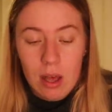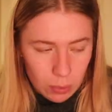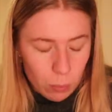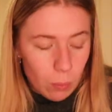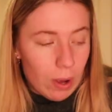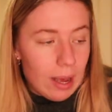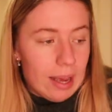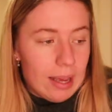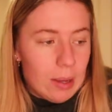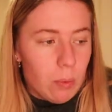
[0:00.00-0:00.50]

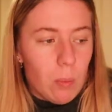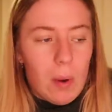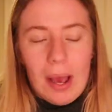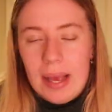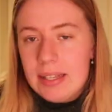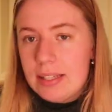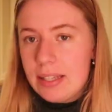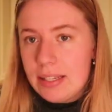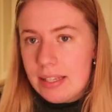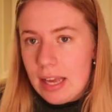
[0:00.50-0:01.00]
Why
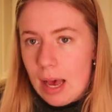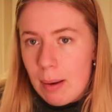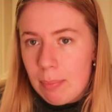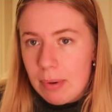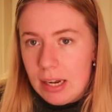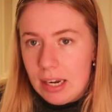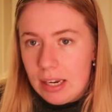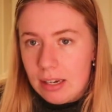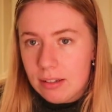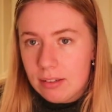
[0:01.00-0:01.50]
is this
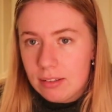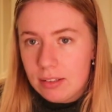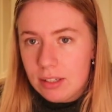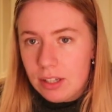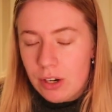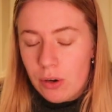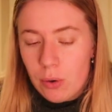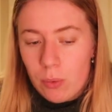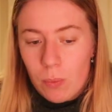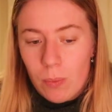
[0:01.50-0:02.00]
happening?
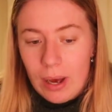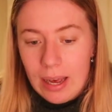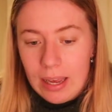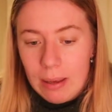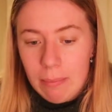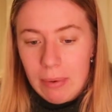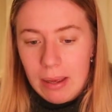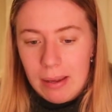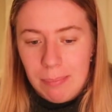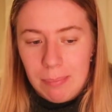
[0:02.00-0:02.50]
You know, why
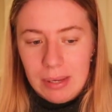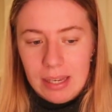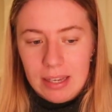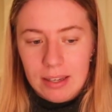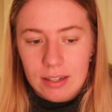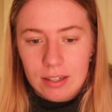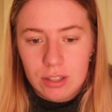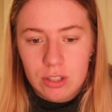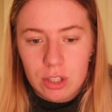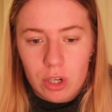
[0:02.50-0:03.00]
am I
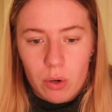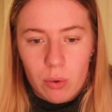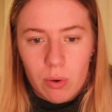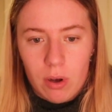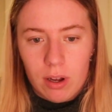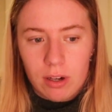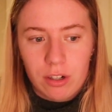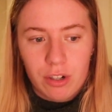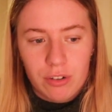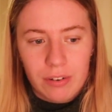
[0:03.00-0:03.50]
being so
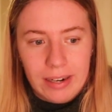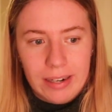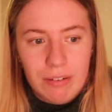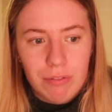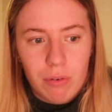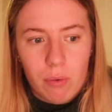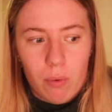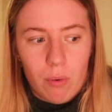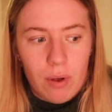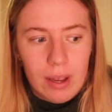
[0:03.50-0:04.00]

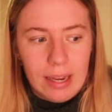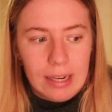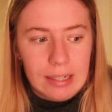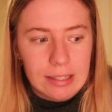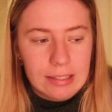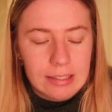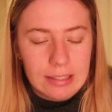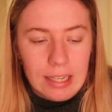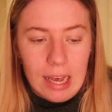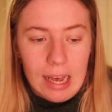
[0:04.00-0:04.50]
ungrateful and
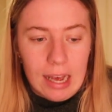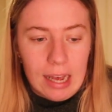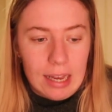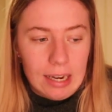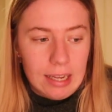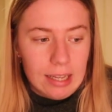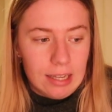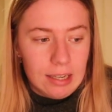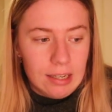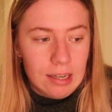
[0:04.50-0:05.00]
sad
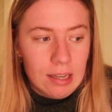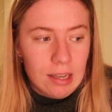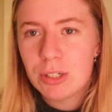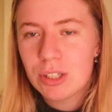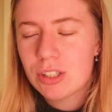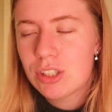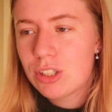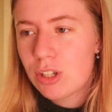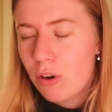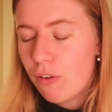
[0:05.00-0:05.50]
and
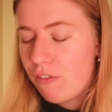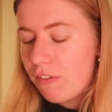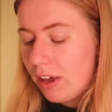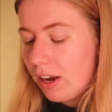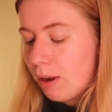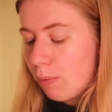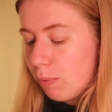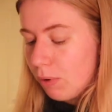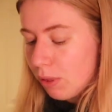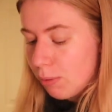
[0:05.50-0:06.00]
just so fed
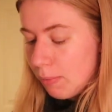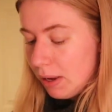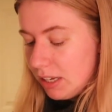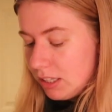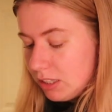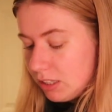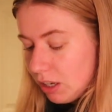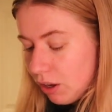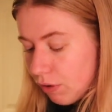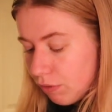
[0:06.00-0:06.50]
up with
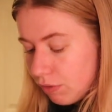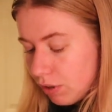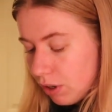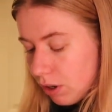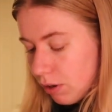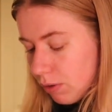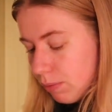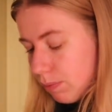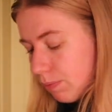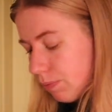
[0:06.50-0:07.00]
myself, you
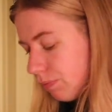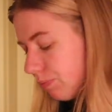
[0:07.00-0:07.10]
know?